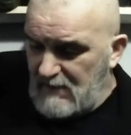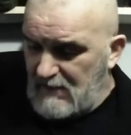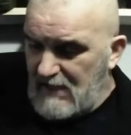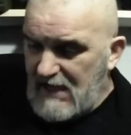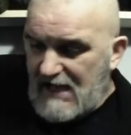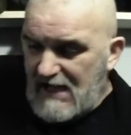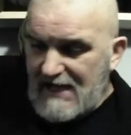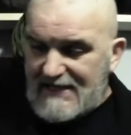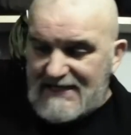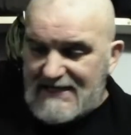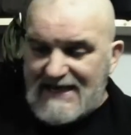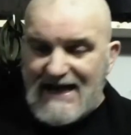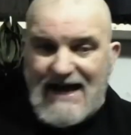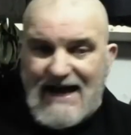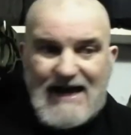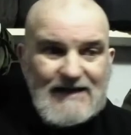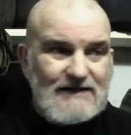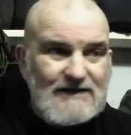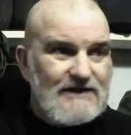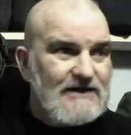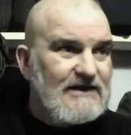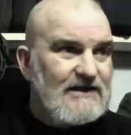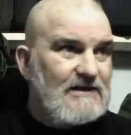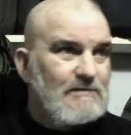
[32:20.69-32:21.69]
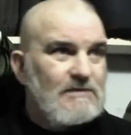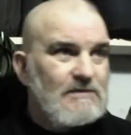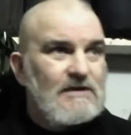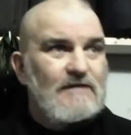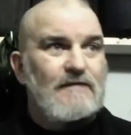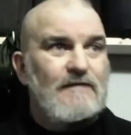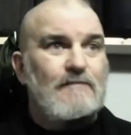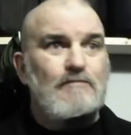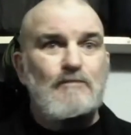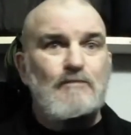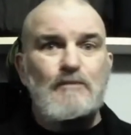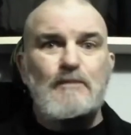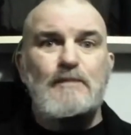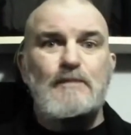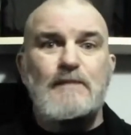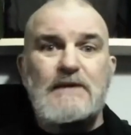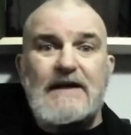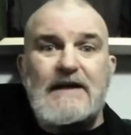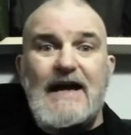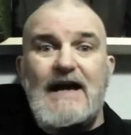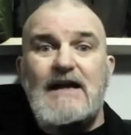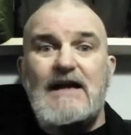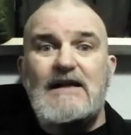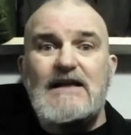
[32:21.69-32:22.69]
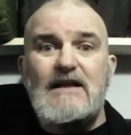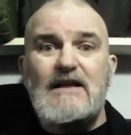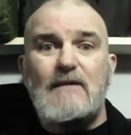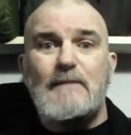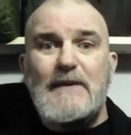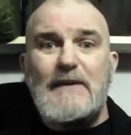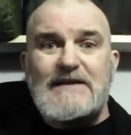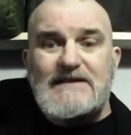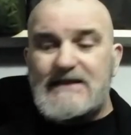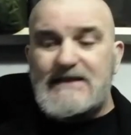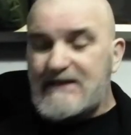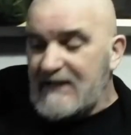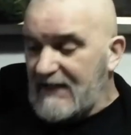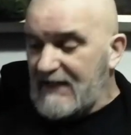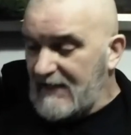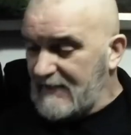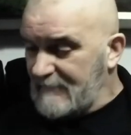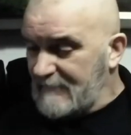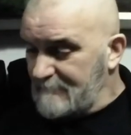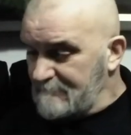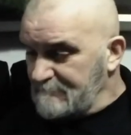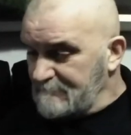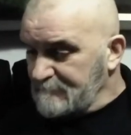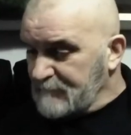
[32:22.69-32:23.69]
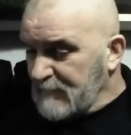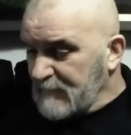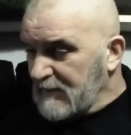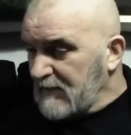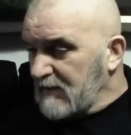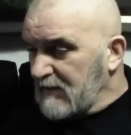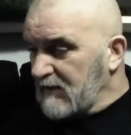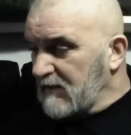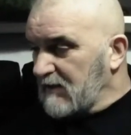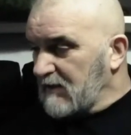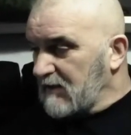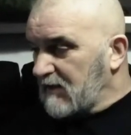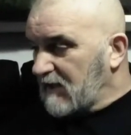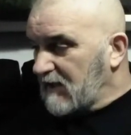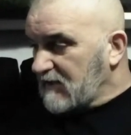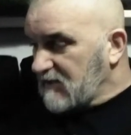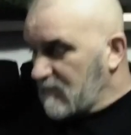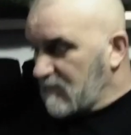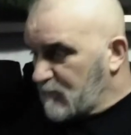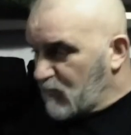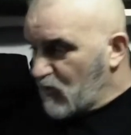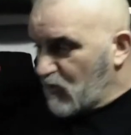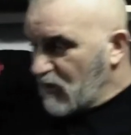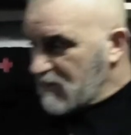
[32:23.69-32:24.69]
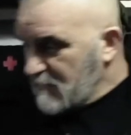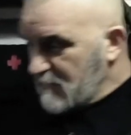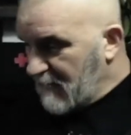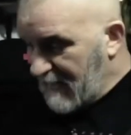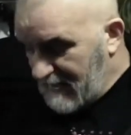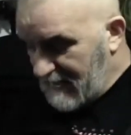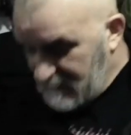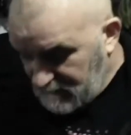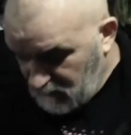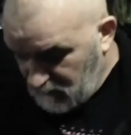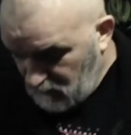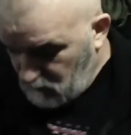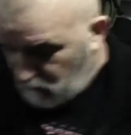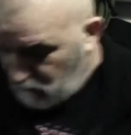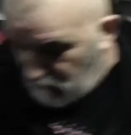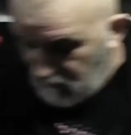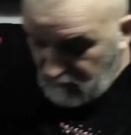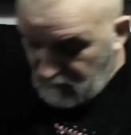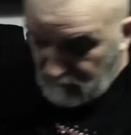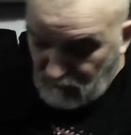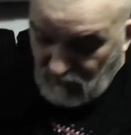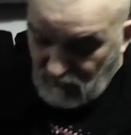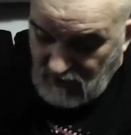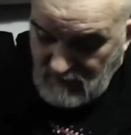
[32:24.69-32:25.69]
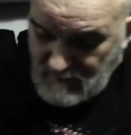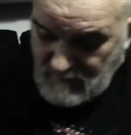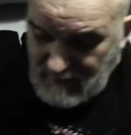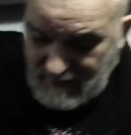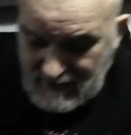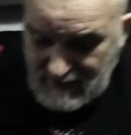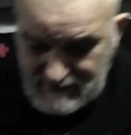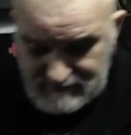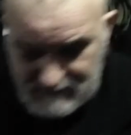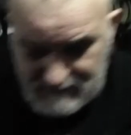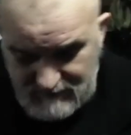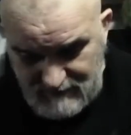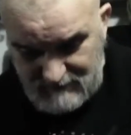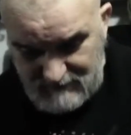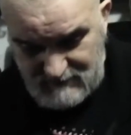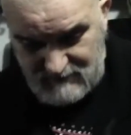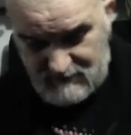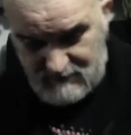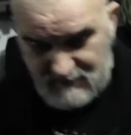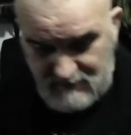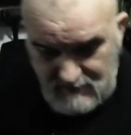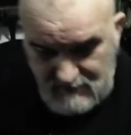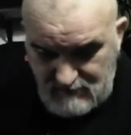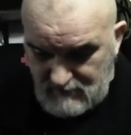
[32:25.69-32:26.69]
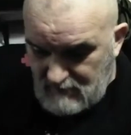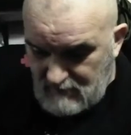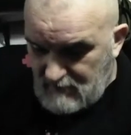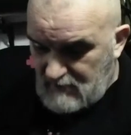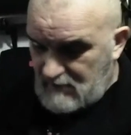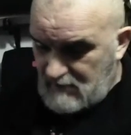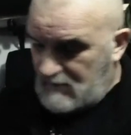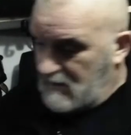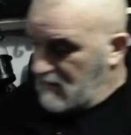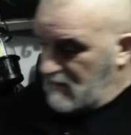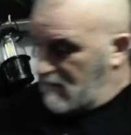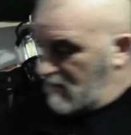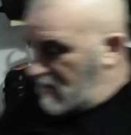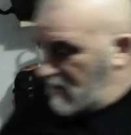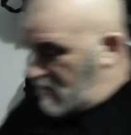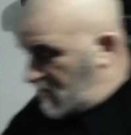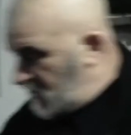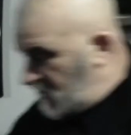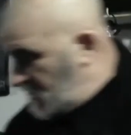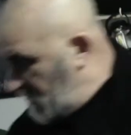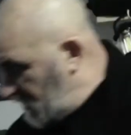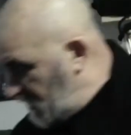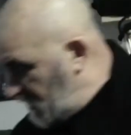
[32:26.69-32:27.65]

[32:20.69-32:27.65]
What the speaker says: I can't seem to get little bits of kit like the pry bars. One of the pry bars I